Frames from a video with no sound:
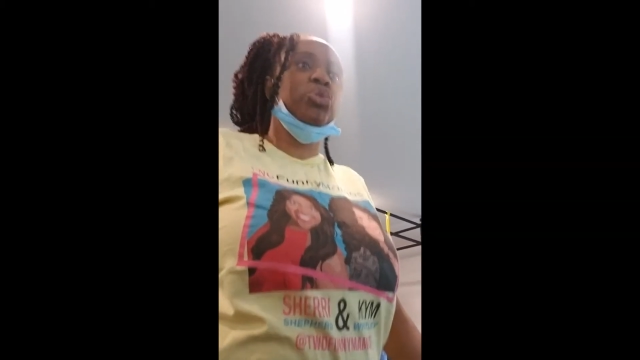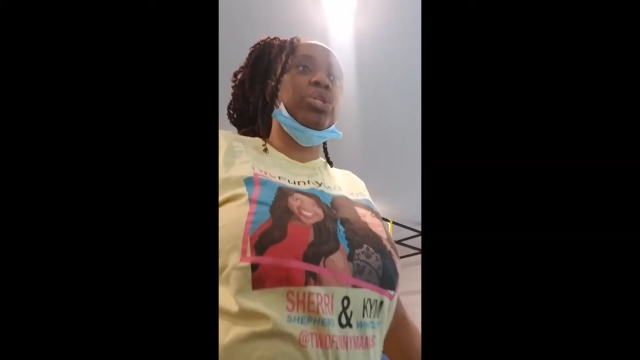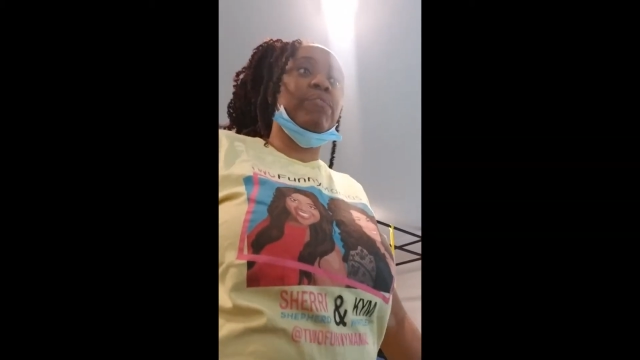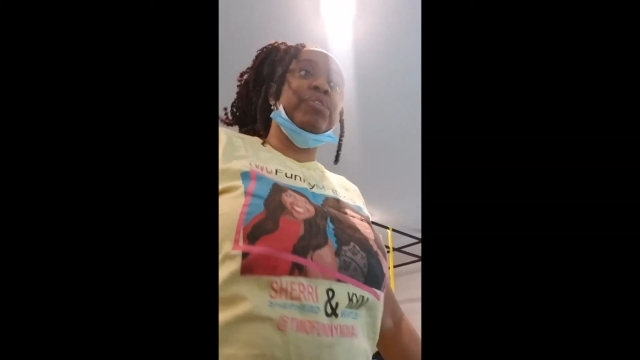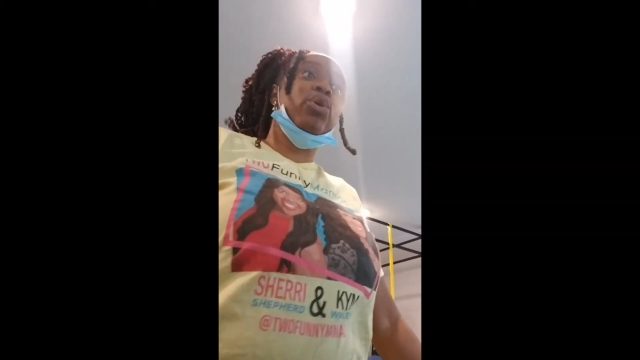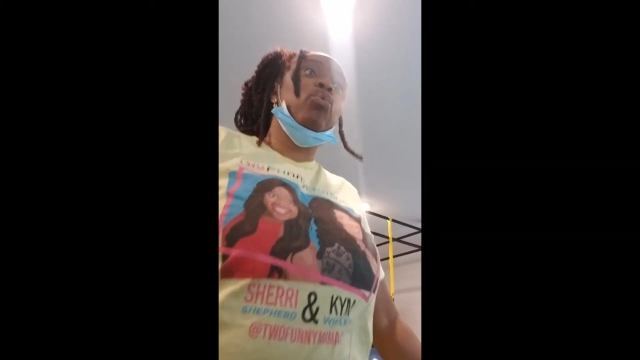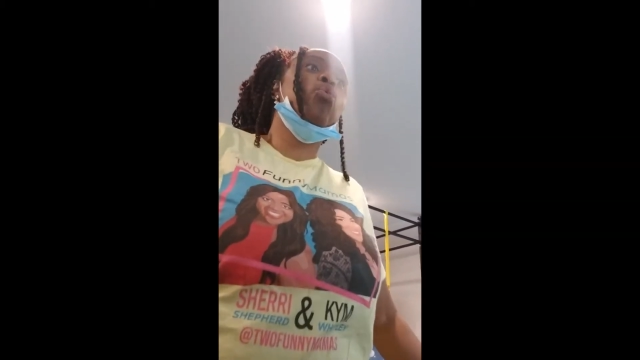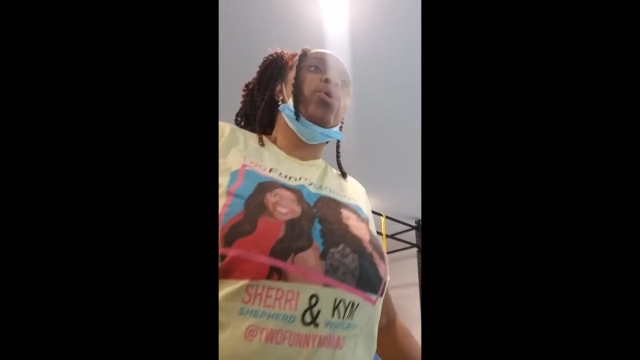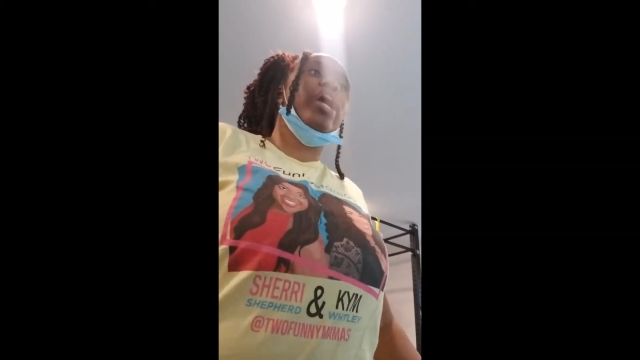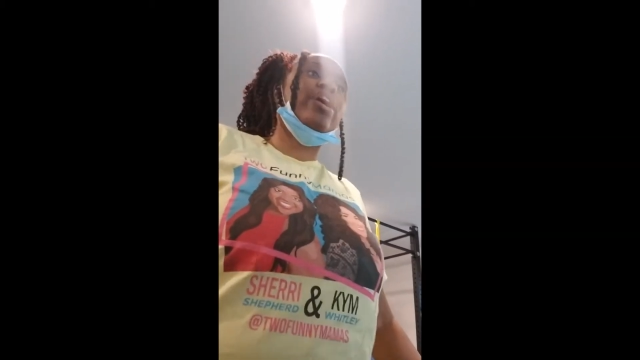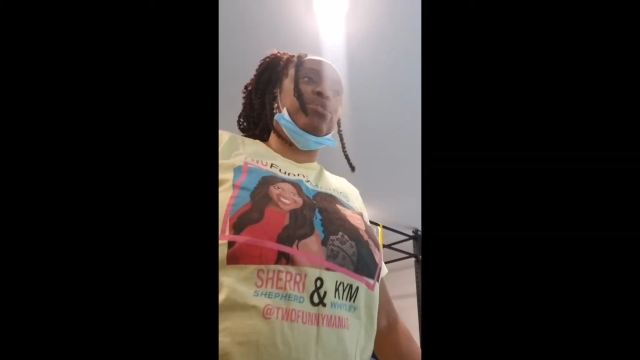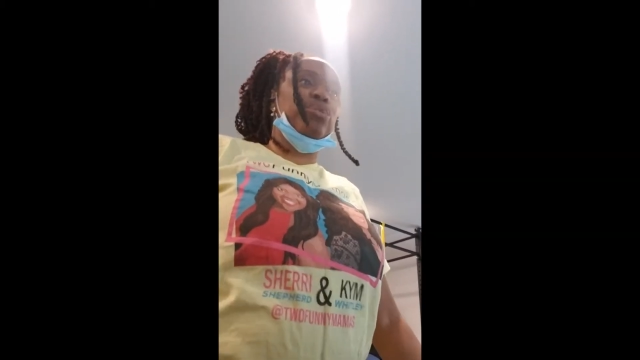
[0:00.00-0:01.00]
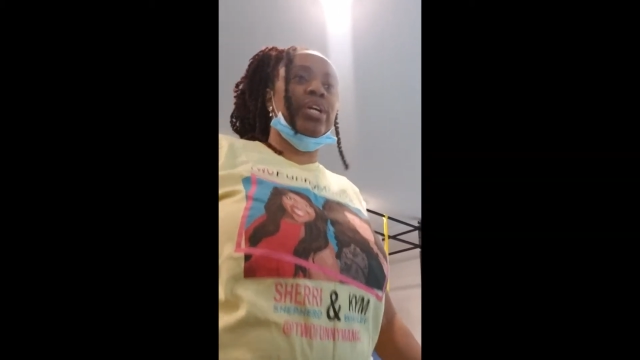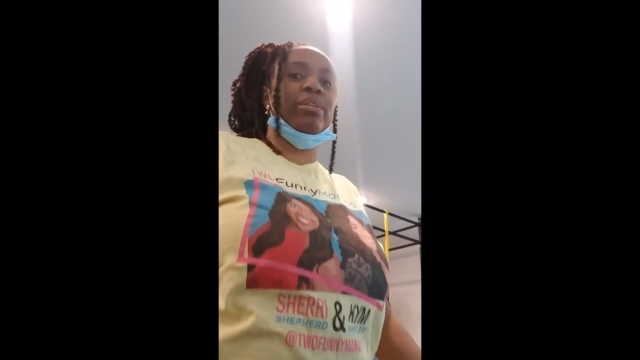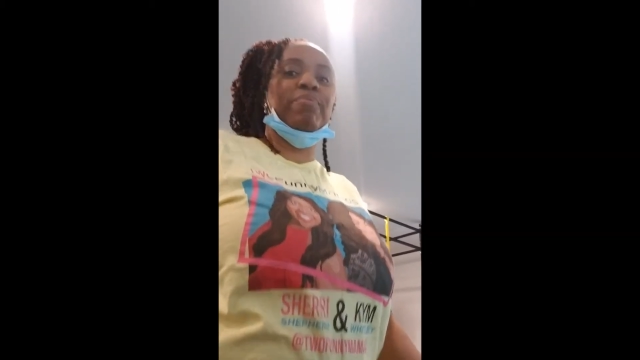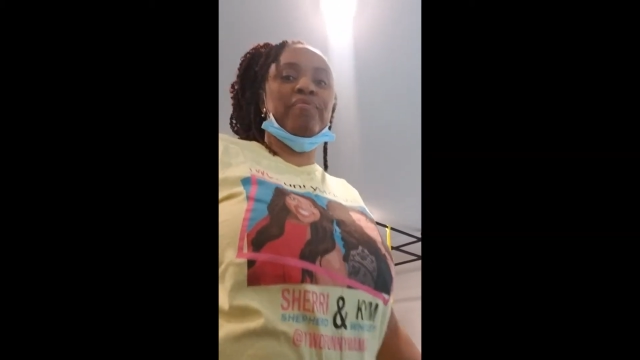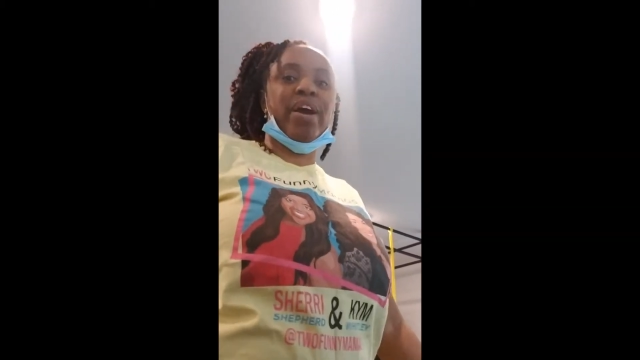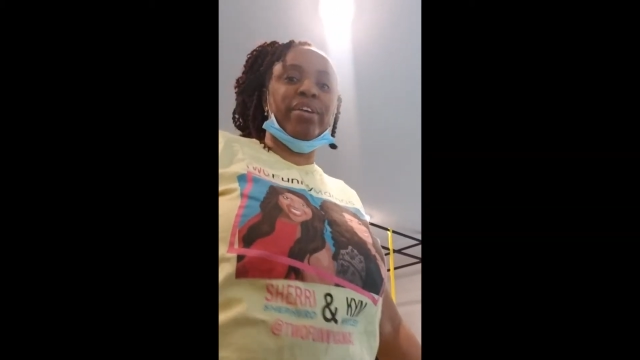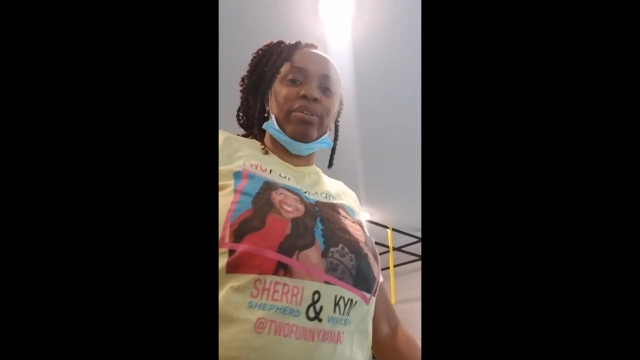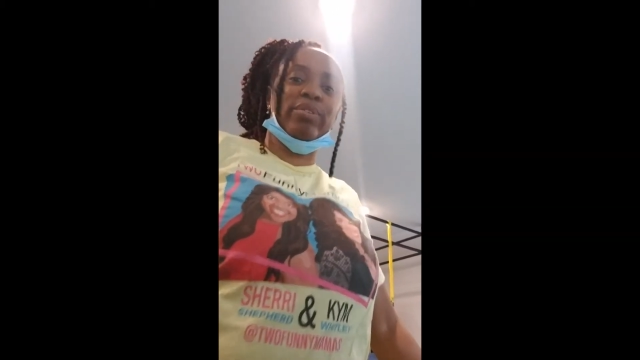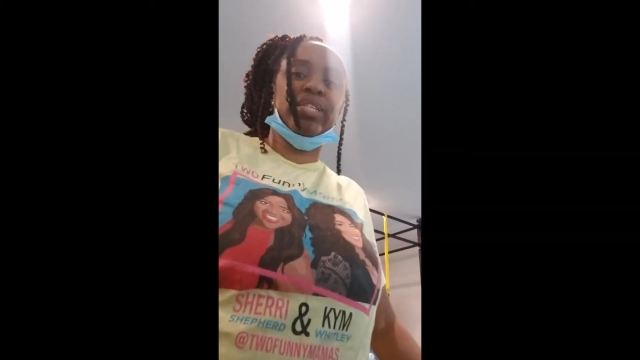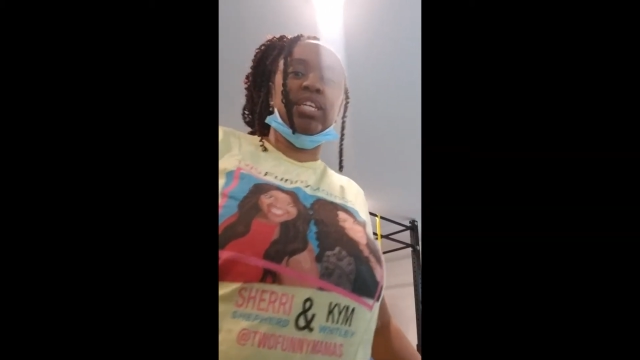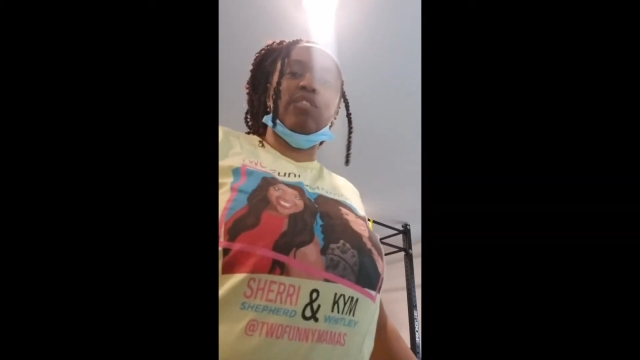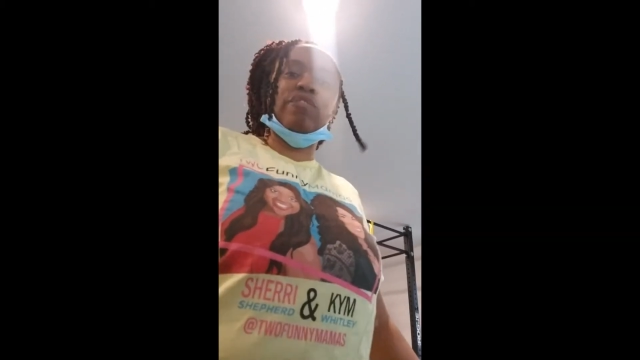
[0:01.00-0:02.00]
never know where you can find
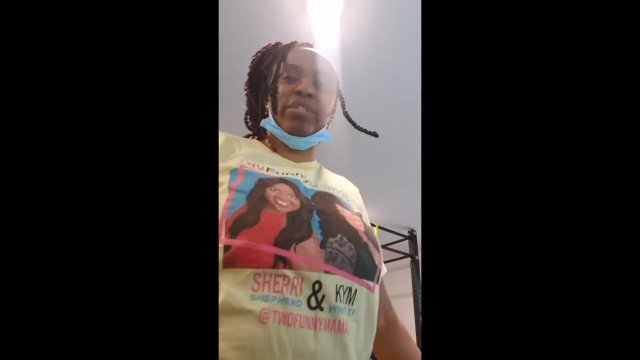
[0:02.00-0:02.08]
yourself